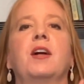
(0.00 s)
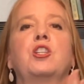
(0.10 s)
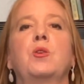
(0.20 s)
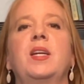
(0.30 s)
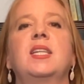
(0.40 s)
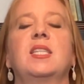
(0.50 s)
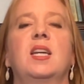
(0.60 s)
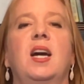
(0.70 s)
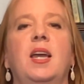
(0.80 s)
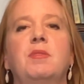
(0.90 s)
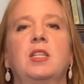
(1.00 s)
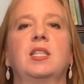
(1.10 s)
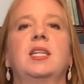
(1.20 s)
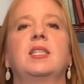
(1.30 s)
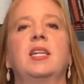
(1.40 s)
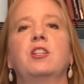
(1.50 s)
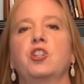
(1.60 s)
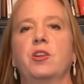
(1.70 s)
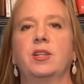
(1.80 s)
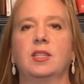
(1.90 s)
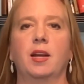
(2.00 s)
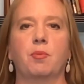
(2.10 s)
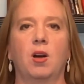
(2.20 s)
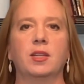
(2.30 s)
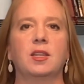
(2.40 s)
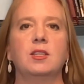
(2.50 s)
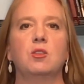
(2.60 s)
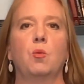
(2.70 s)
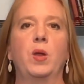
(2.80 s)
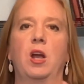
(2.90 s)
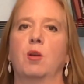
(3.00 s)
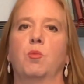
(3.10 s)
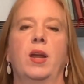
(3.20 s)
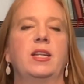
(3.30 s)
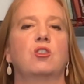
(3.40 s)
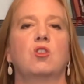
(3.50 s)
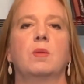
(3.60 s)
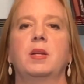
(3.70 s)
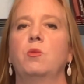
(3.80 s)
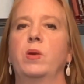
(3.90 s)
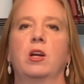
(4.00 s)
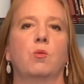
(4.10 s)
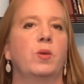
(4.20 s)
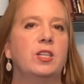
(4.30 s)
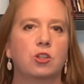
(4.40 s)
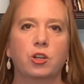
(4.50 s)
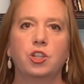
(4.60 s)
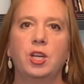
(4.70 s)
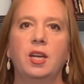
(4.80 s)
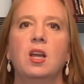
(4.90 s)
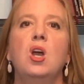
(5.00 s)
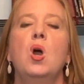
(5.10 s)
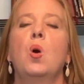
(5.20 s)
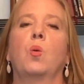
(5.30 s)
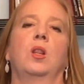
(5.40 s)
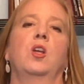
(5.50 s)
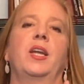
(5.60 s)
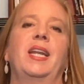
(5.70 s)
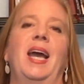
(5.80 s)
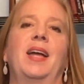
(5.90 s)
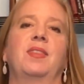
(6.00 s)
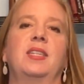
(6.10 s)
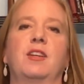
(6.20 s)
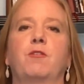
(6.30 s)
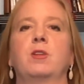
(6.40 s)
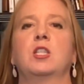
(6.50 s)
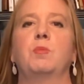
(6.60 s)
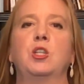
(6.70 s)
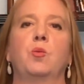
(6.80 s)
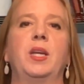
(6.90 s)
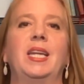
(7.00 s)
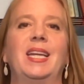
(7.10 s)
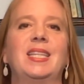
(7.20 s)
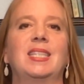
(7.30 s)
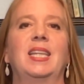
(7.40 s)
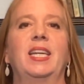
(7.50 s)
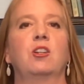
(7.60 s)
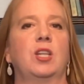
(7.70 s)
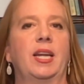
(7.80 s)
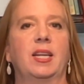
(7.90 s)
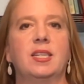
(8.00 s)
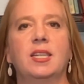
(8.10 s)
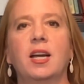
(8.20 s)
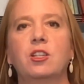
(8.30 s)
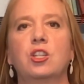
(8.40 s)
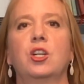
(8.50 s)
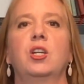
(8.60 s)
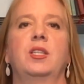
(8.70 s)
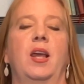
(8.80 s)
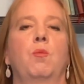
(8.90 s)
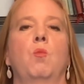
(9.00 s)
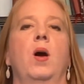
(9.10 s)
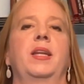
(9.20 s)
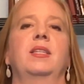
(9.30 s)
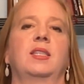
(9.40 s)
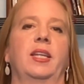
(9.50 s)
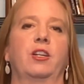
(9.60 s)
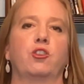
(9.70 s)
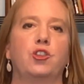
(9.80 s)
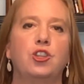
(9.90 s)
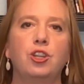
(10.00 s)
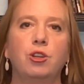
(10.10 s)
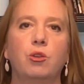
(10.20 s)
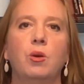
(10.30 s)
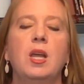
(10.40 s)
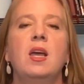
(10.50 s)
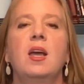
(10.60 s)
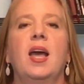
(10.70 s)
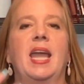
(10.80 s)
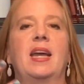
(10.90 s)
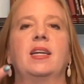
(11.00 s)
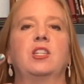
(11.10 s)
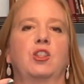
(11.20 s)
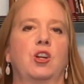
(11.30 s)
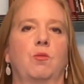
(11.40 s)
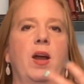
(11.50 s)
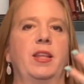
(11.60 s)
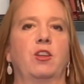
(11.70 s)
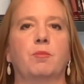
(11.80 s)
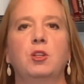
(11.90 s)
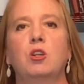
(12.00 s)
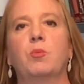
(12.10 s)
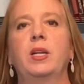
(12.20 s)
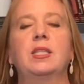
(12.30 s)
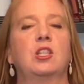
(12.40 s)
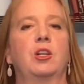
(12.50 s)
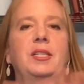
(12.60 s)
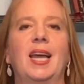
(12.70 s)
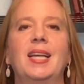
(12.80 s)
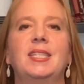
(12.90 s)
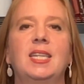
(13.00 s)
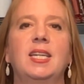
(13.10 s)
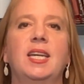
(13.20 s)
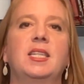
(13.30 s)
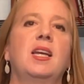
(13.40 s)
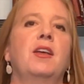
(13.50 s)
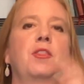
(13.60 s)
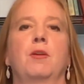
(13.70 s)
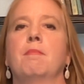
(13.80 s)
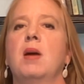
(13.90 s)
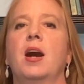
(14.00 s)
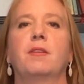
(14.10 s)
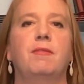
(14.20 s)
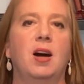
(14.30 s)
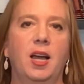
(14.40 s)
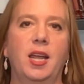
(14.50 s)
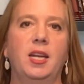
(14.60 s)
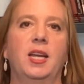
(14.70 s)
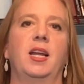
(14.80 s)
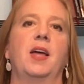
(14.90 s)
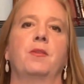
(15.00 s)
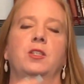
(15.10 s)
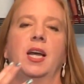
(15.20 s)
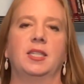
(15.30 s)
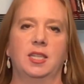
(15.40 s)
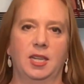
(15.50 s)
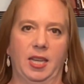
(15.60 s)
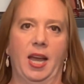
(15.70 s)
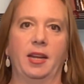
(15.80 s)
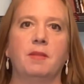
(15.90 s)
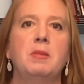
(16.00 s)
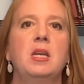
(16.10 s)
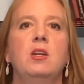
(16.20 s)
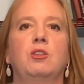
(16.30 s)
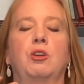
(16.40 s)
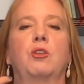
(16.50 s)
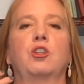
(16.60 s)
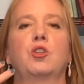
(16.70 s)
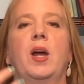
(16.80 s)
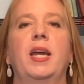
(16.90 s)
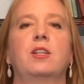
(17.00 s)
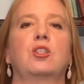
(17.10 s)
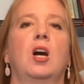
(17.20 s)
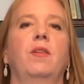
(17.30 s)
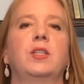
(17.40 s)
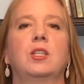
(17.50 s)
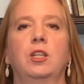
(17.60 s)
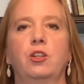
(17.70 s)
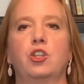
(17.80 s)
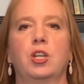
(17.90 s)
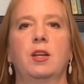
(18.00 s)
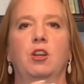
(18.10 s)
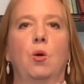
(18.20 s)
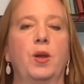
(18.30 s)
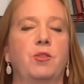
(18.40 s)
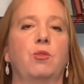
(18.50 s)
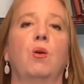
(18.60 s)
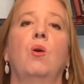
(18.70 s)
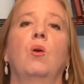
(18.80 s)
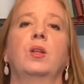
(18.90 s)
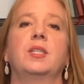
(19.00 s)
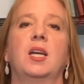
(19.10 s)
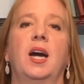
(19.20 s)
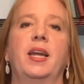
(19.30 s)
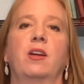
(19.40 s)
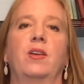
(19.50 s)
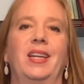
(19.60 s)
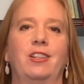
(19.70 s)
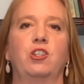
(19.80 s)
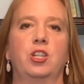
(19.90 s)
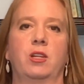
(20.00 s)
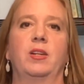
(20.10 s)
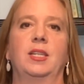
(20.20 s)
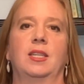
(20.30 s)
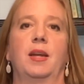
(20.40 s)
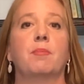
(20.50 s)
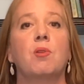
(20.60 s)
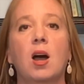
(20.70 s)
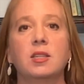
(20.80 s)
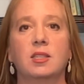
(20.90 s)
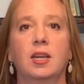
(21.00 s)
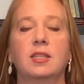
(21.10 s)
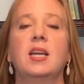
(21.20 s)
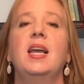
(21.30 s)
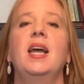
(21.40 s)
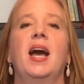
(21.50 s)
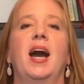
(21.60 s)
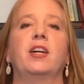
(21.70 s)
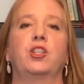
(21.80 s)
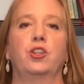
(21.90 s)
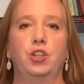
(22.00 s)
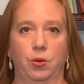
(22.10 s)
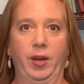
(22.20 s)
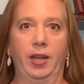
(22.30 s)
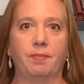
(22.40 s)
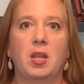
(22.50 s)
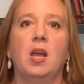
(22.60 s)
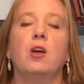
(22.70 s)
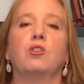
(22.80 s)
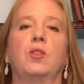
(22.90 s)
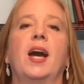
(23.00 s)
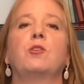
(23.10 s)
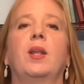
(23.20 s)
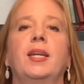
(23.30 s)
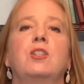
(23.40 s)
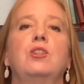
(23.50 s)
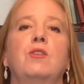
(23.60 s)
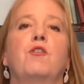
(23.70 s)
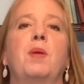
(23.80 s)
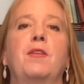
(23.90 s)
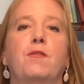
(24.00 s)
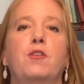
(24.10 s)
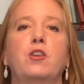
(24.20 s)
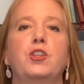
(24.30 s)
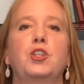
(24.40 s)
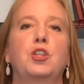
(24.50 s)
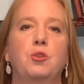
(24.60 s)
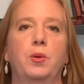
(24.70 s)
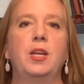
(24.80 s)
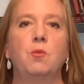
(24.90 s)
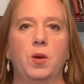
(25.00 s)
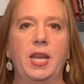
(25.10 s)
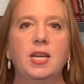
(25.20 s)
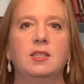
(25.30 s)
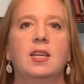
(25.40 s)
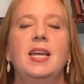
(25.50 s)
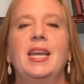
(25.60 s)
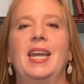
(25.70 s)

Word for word: During this time, since it is the engineering design process, we are brainstorming, we are researching. We're looking at the difference between insulators and conductors and what insulators do, and they're writing their blueprints, they're testing it, they're modifying it, and they're testing again. So they're trying to solve the solution, going through the whole entire engineering design process as they're doing it. So that's what I like to do for my first 3 weeks.